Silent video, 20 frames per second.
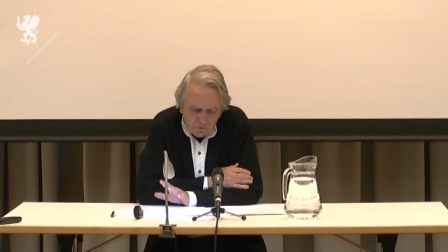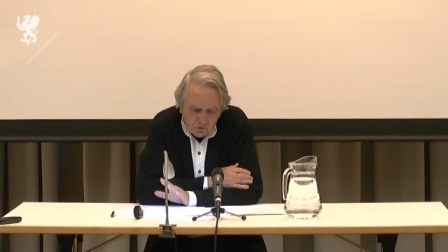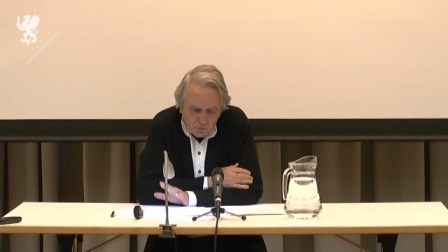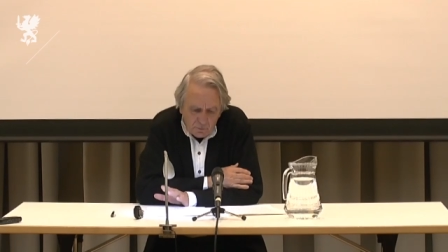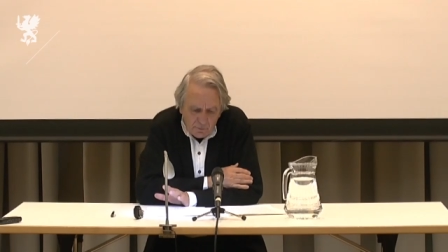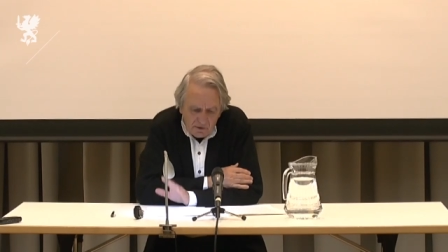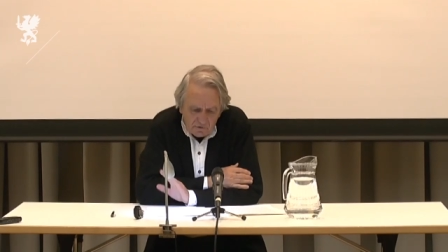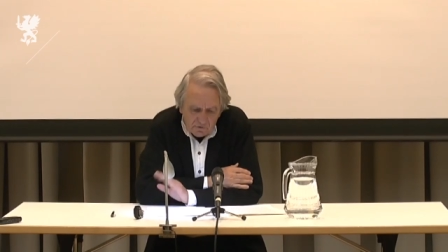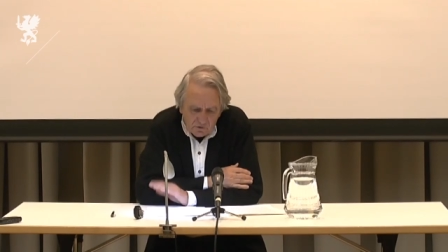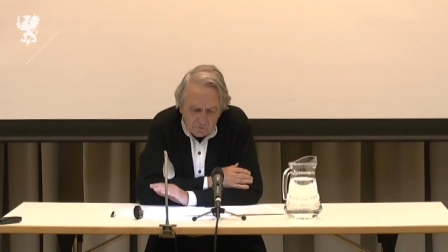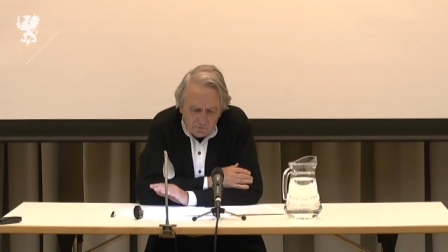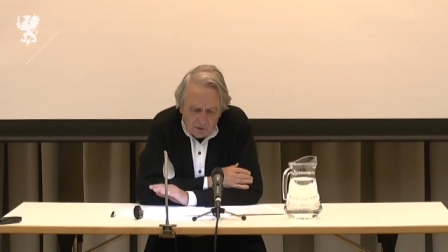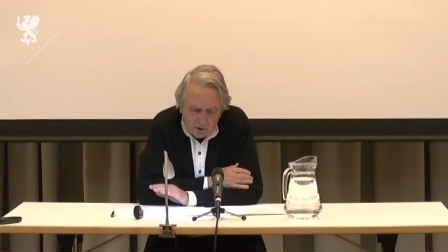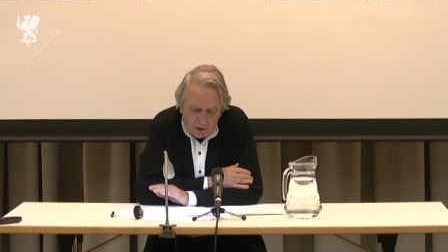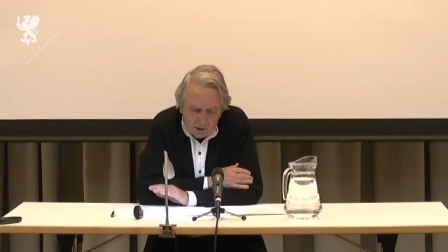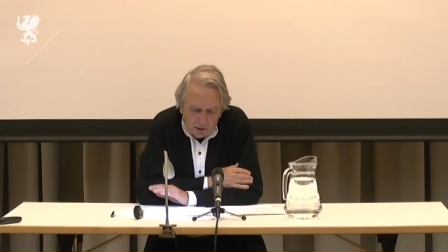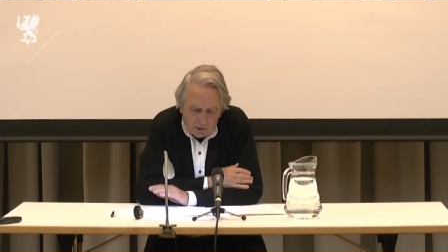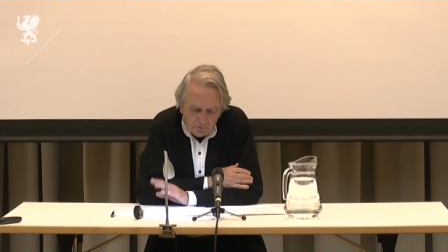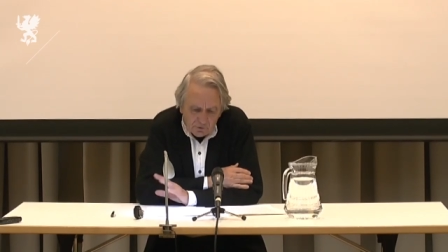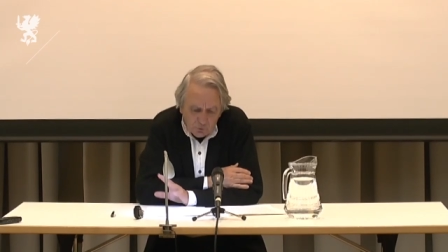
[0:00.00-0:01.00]
the means of
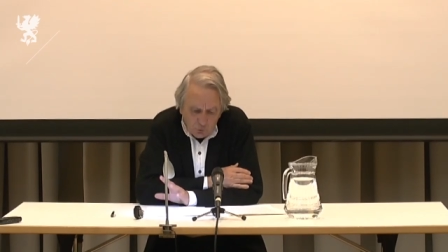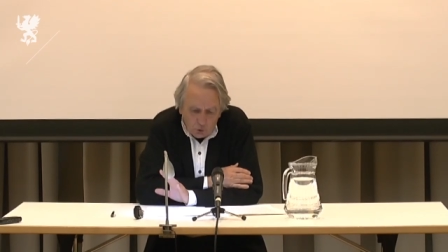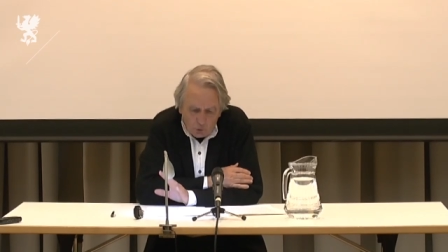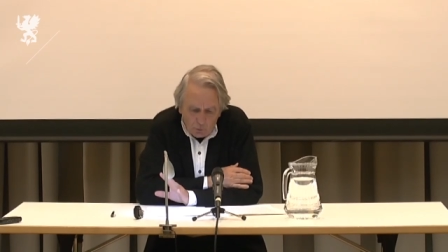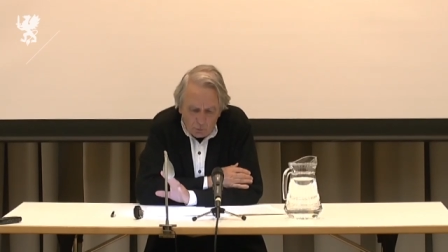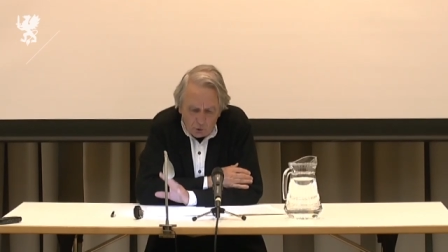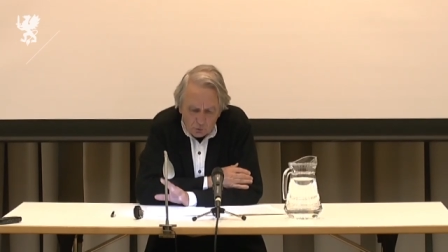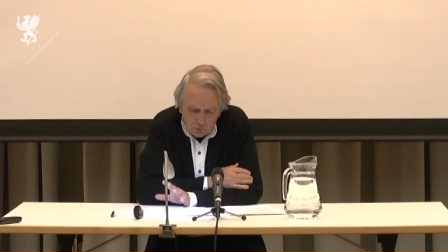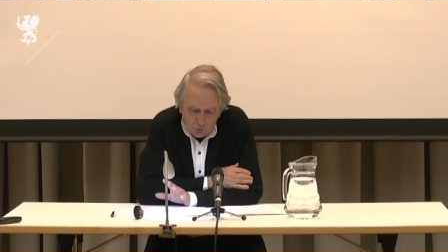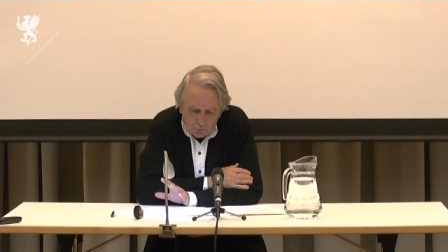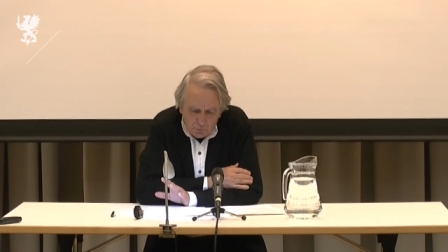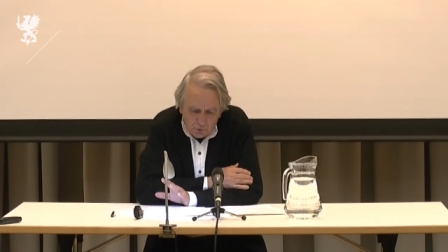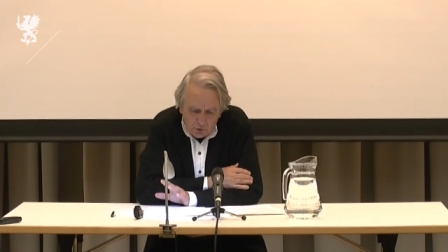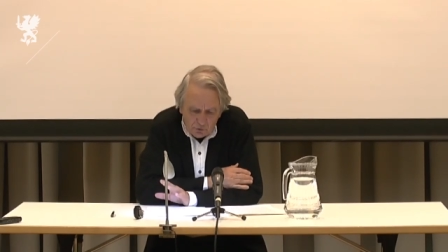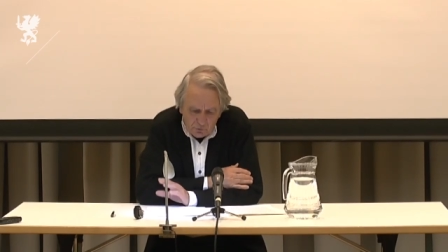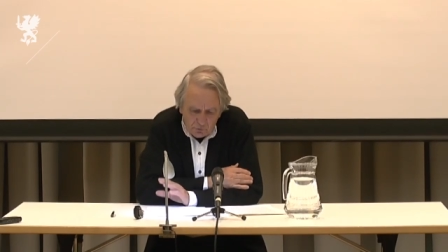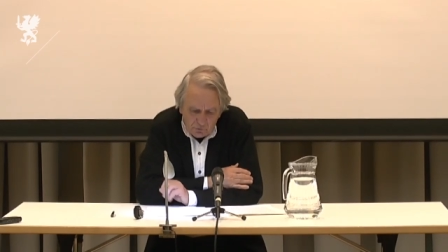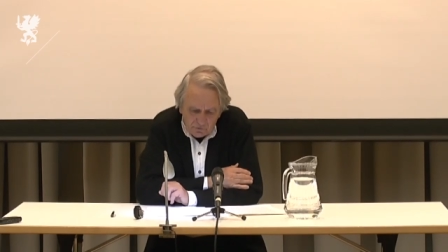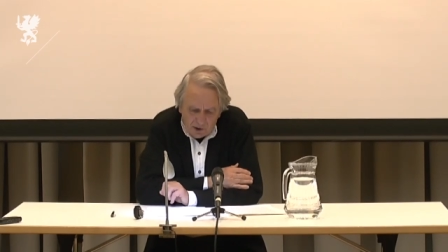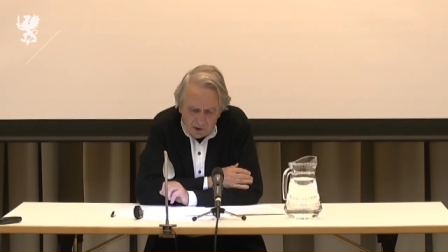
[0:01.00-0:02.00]
art no more to
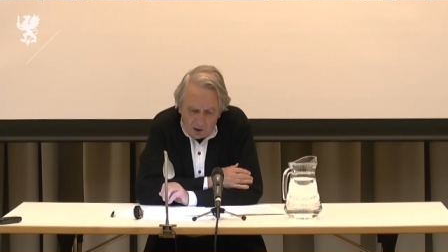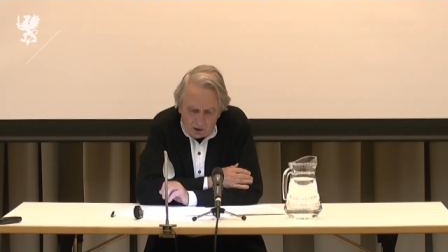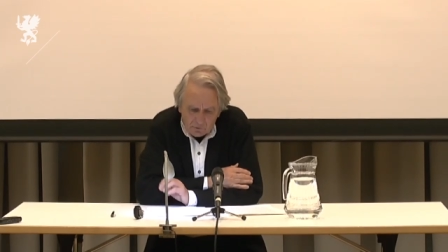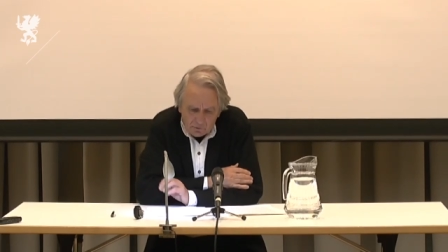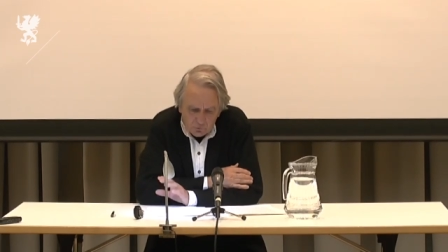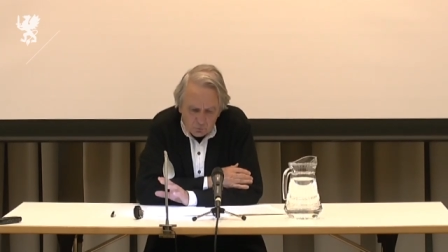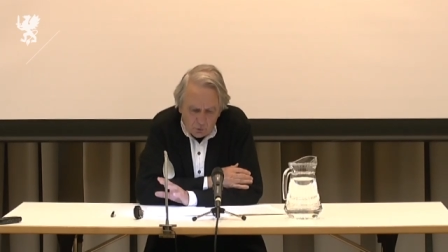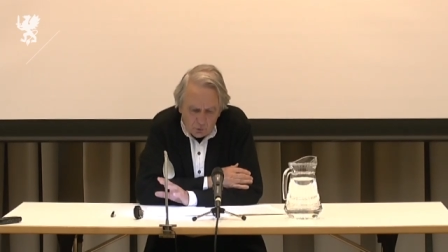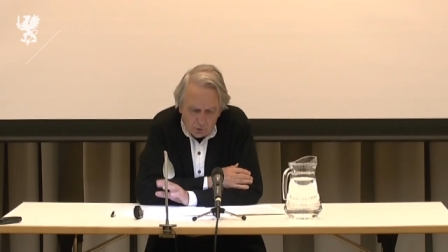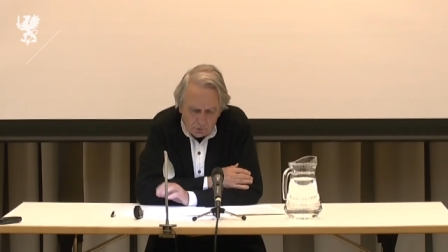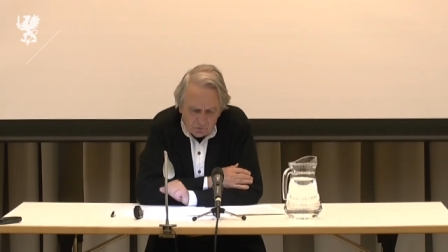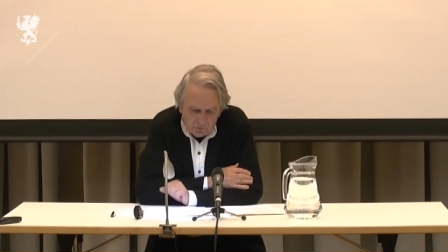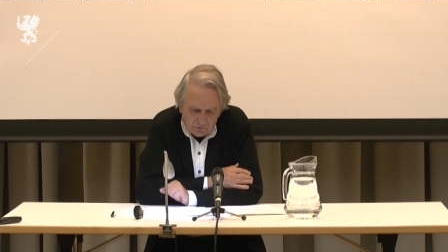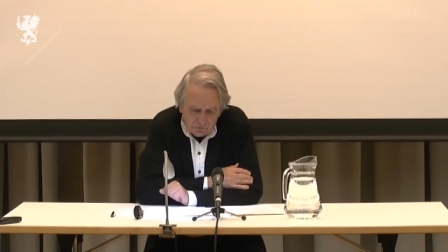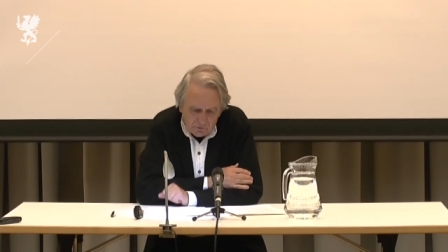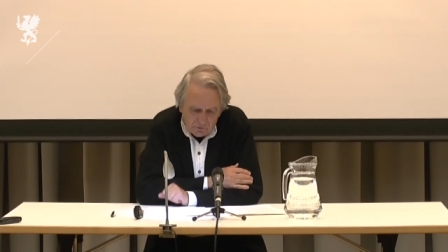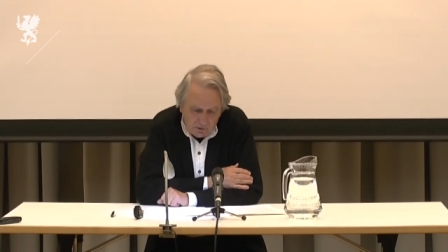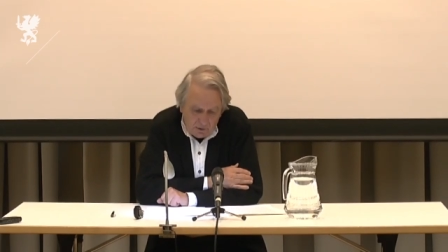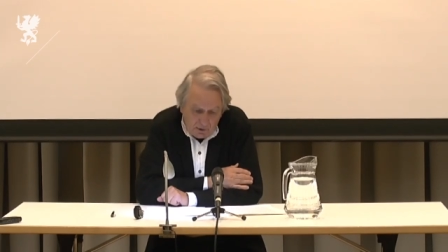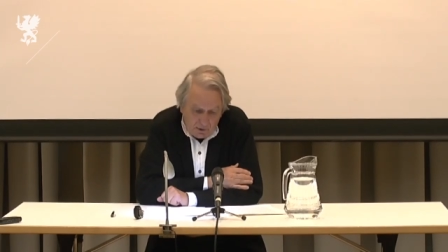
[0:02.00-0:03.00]
produce artworks